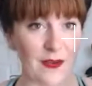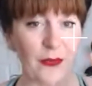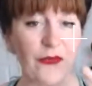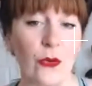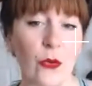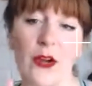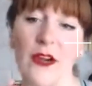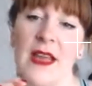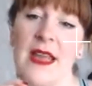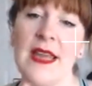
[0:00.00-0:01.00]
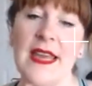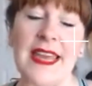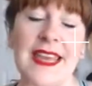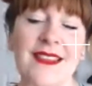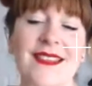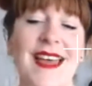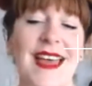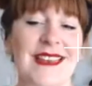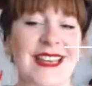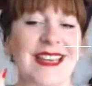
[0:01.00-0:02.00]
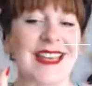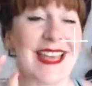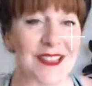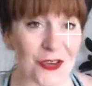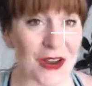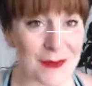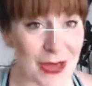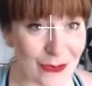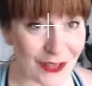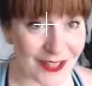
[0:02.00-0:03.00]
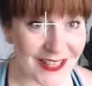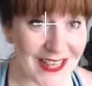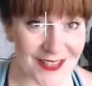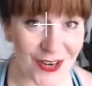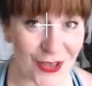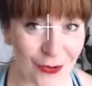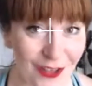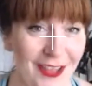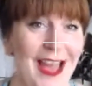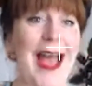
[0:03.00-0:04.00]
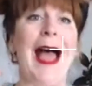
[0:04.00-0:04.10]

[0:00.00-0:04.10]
Number 4 is that Instagram yoga is not yoga.